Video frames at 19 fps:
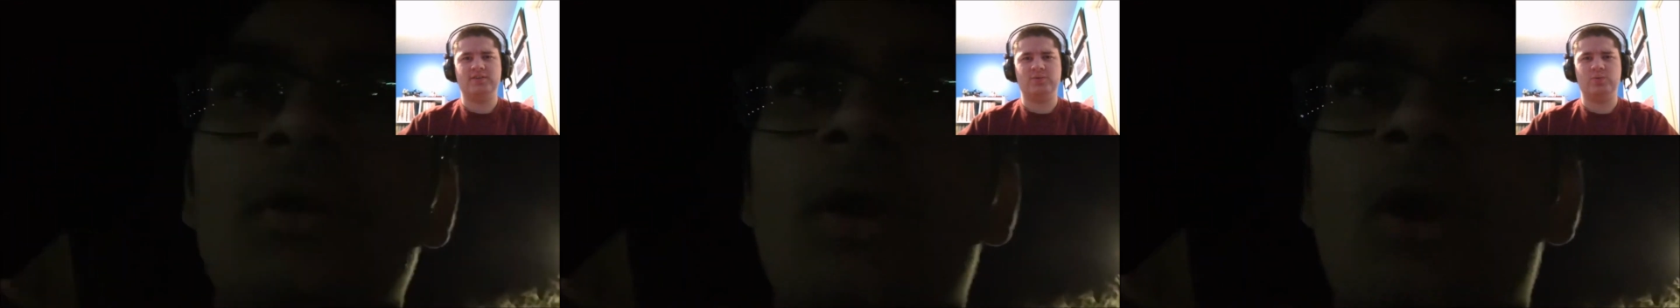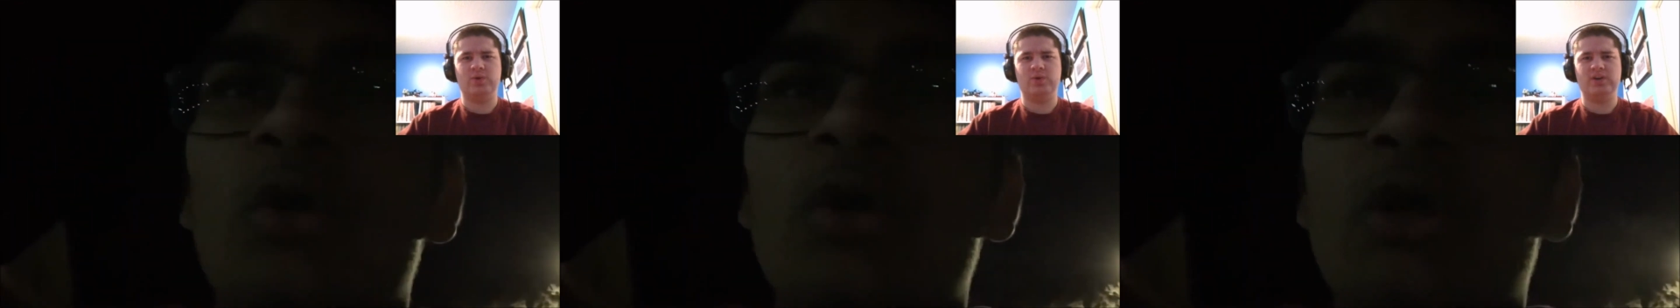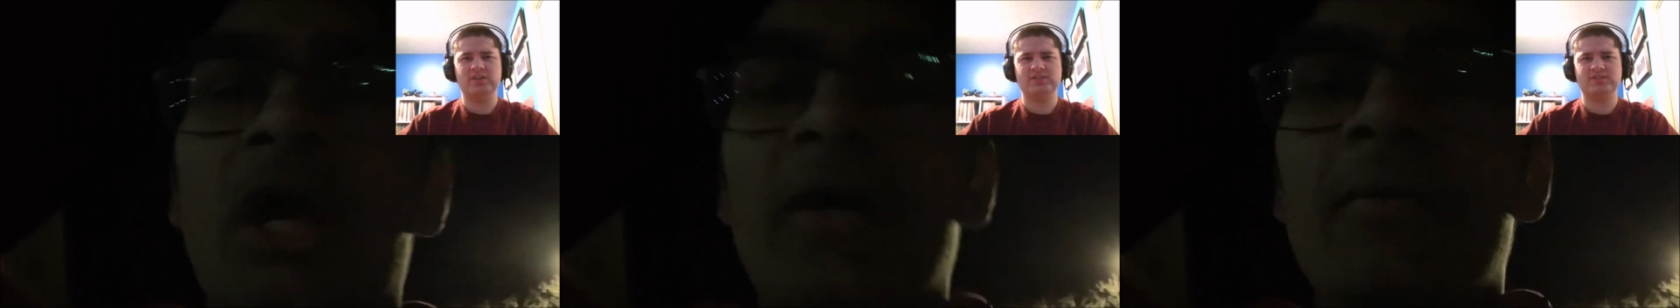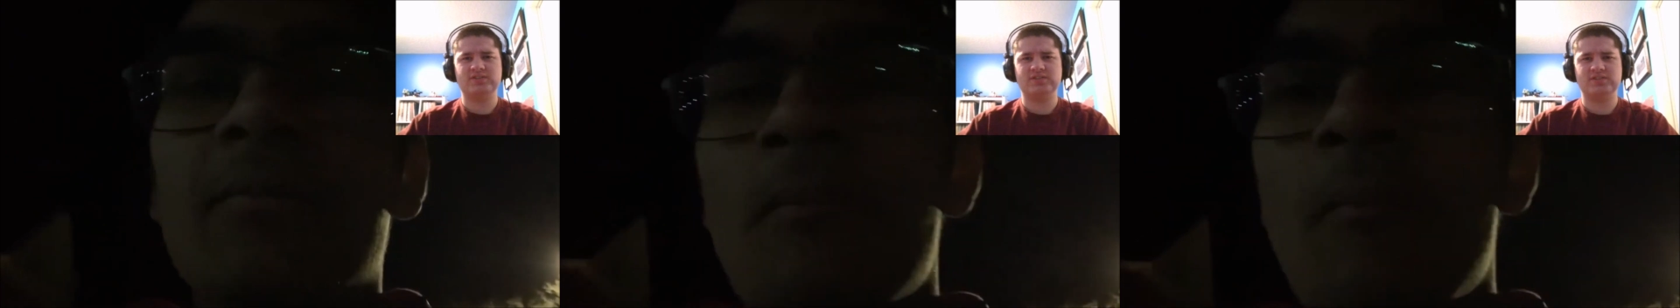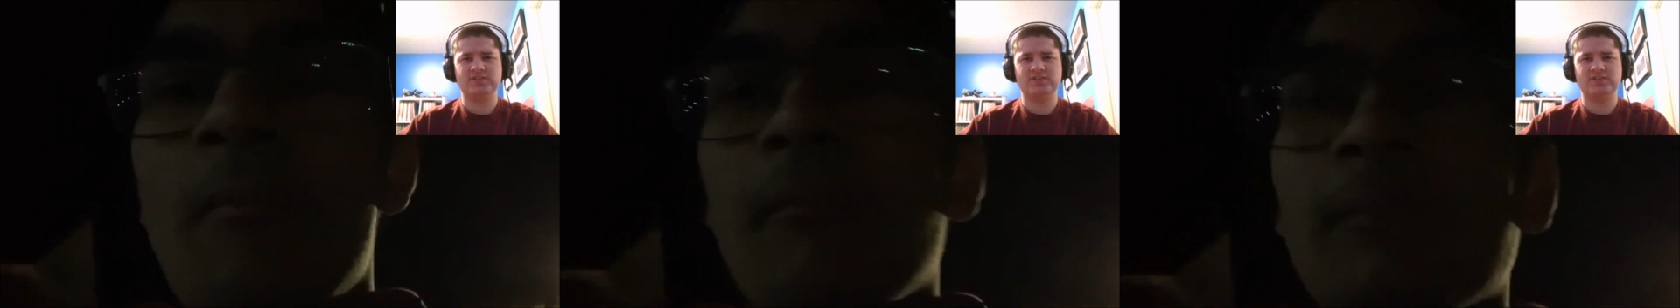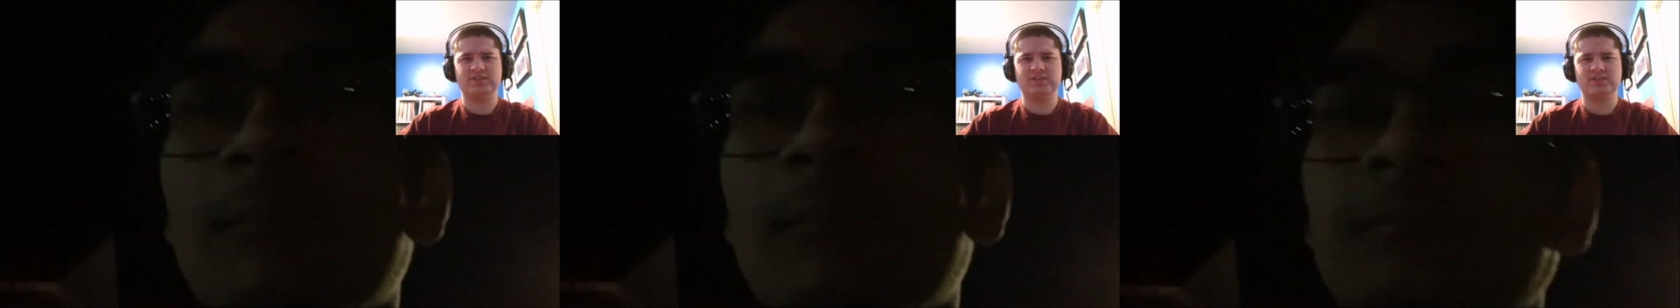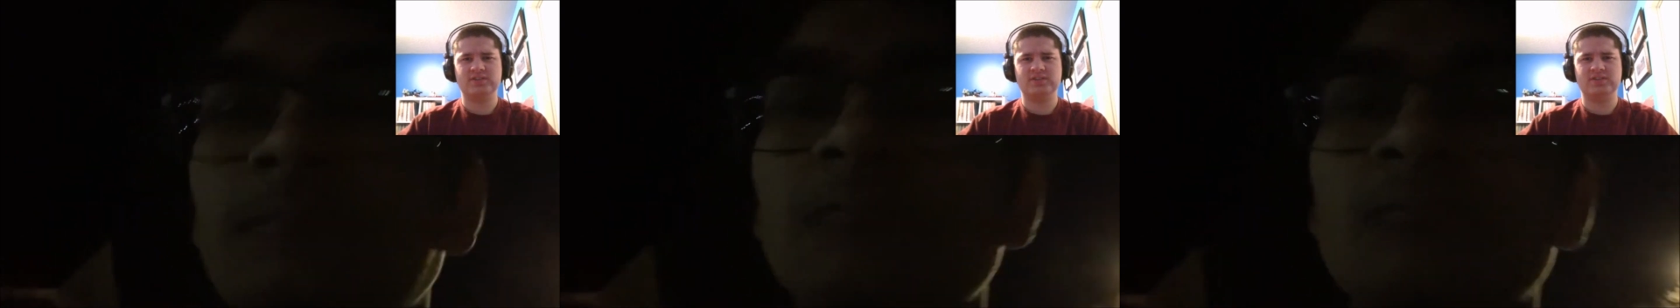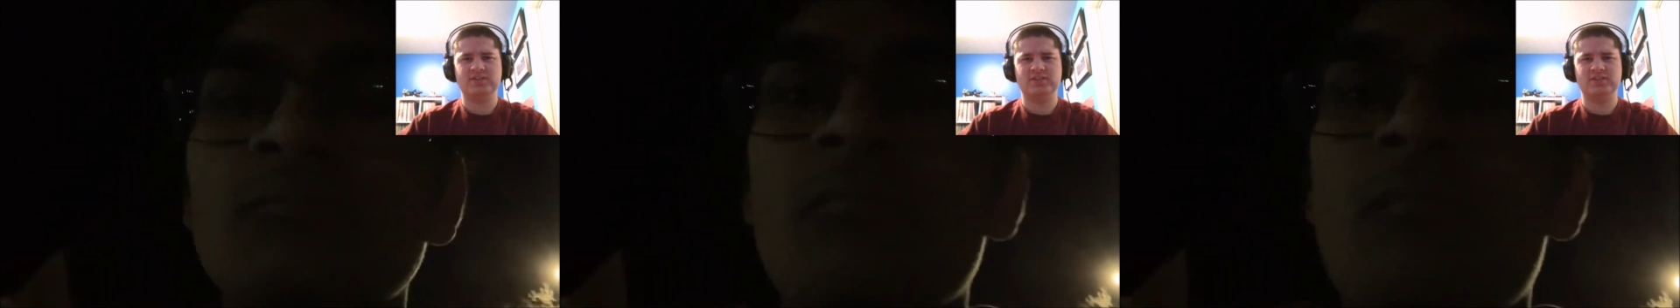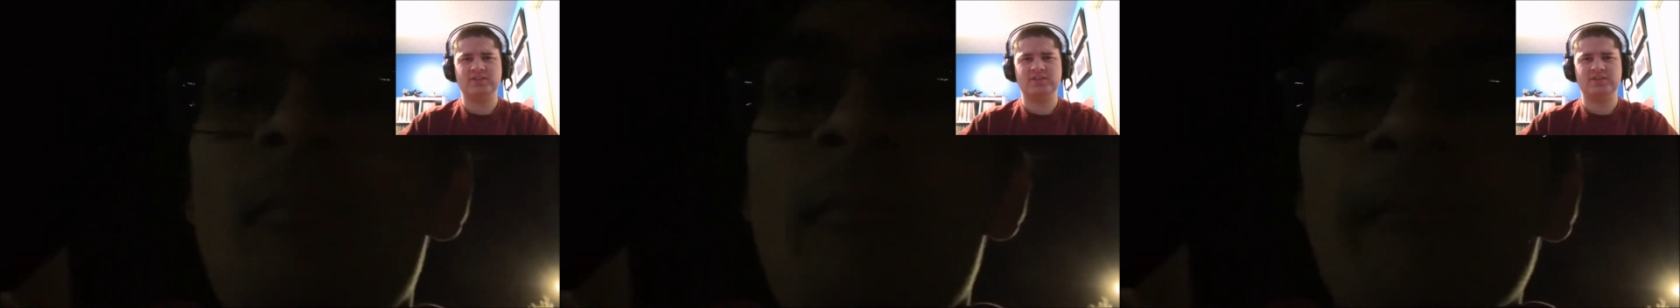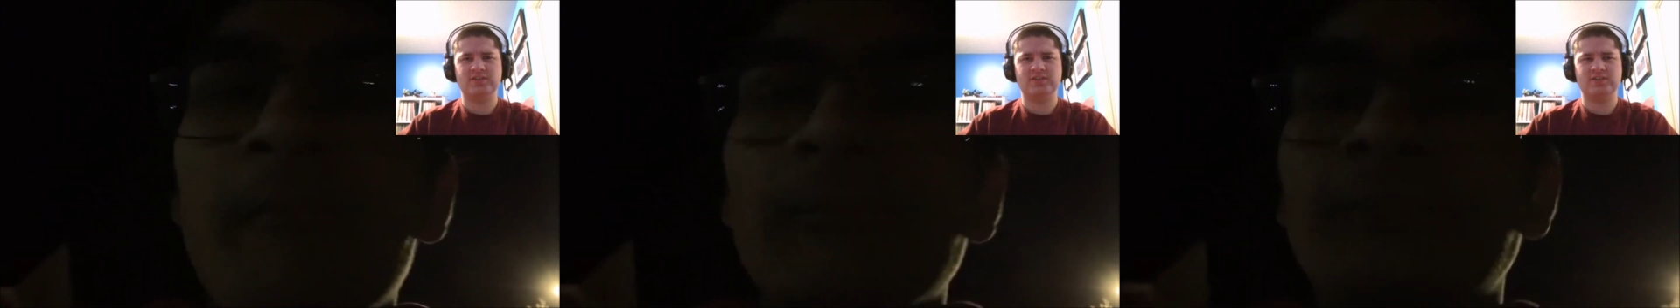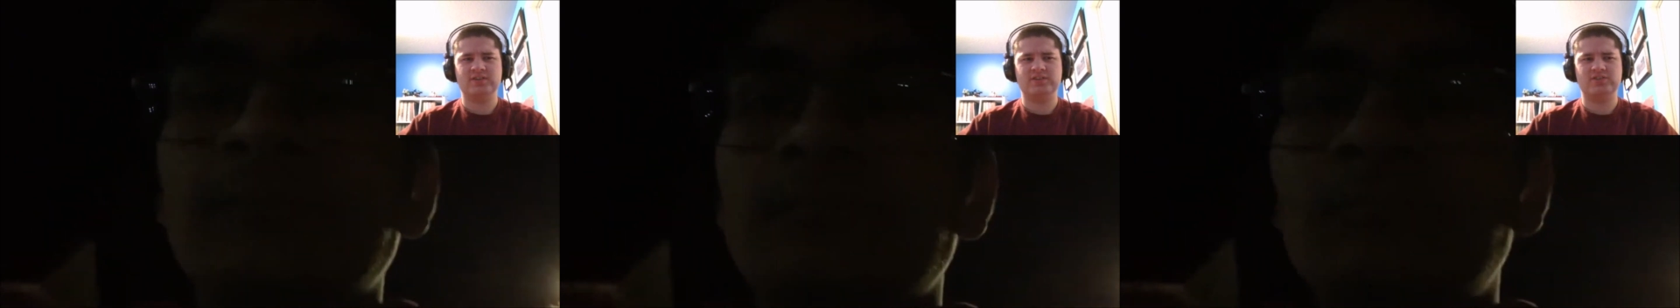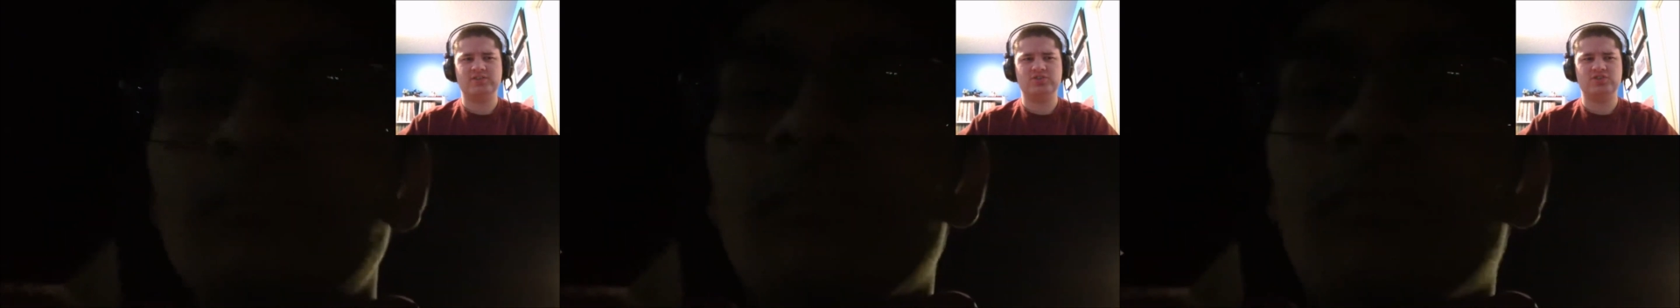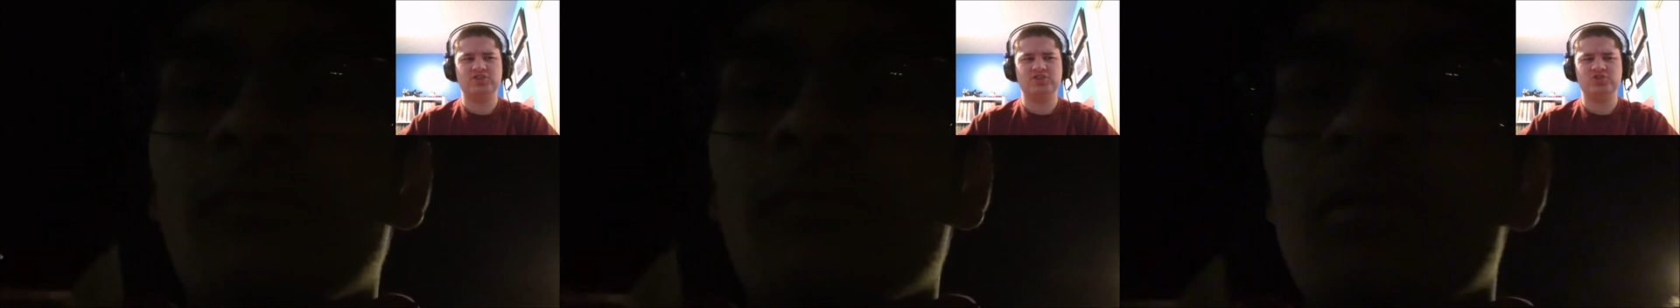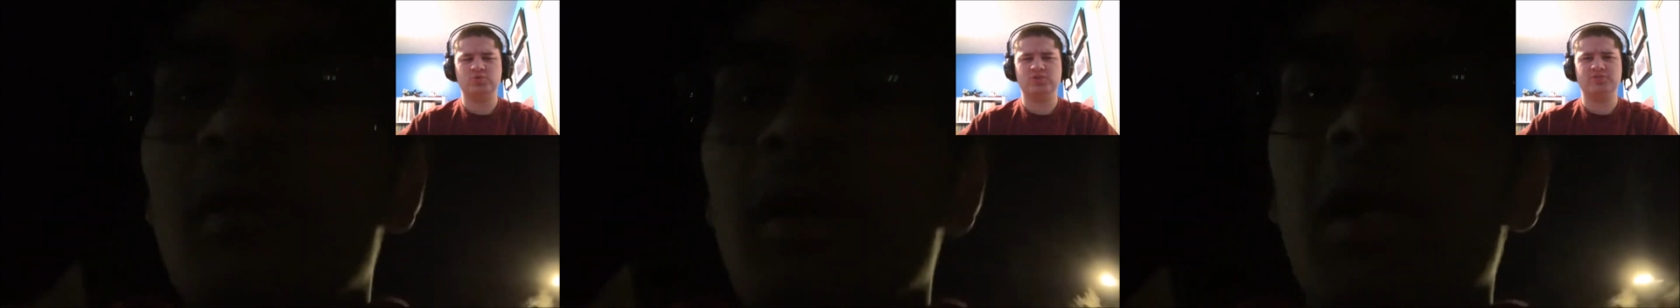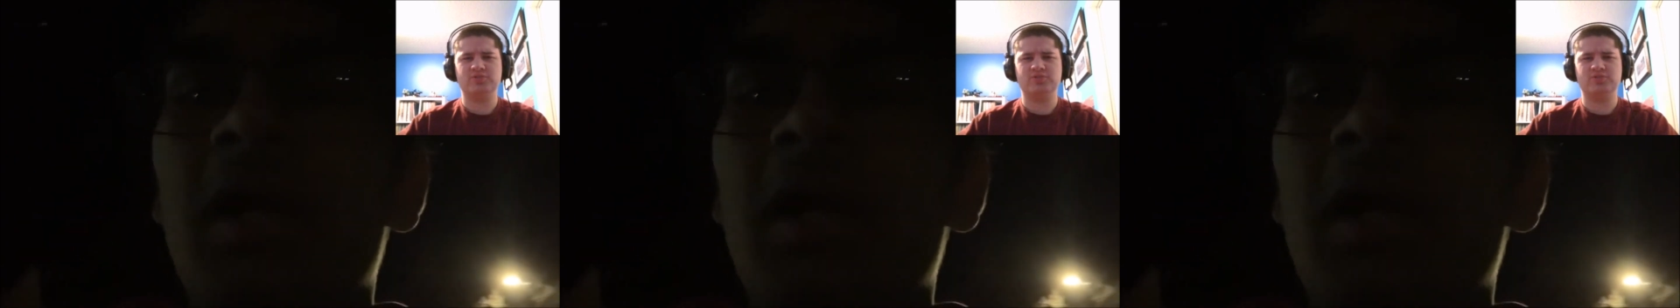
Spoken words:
What? Do these words make